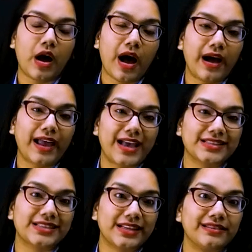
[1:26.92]
arc as
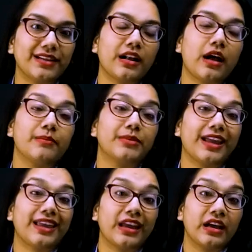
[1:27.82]
a center, I'm
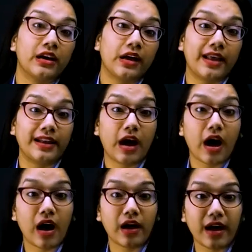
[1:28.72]
taking an
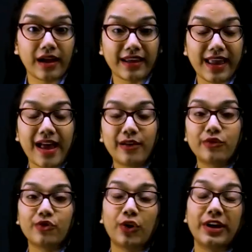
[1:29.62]
arc again or
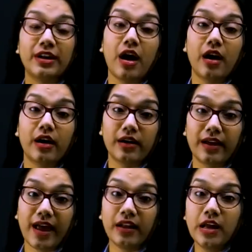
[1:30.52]
drawing an arc
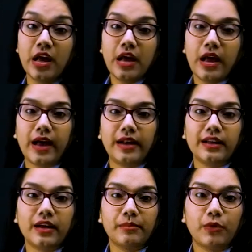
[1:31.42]
again, and
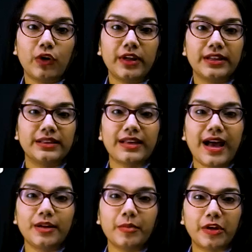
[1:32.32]
I'm calling
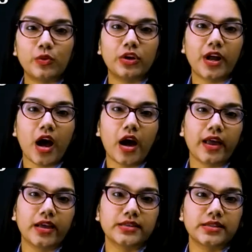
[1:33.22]
that particular arc
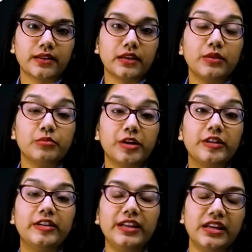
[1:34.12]
as nothing
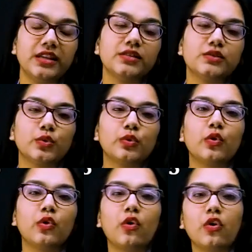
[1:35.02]
but D. So
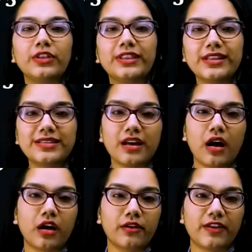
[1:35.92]
on this
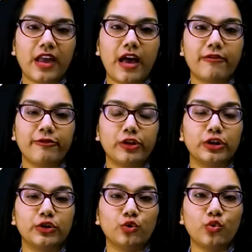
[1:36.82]
arc we have
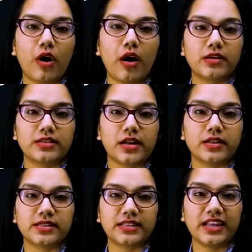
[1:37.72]
further two arcs, that
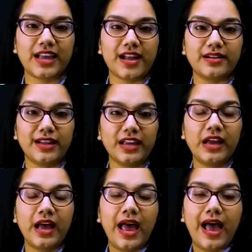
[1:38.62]
is C and D,
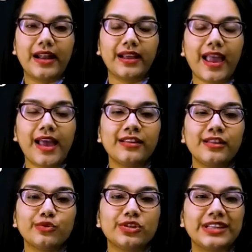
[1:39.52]
and again
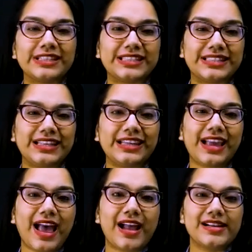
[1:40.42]
using C
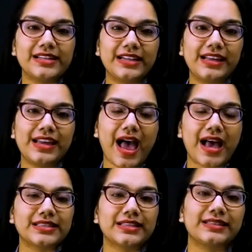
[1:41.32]
and D
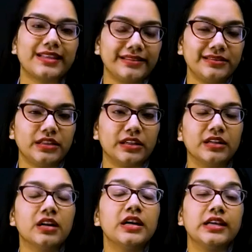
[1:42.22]
as a center,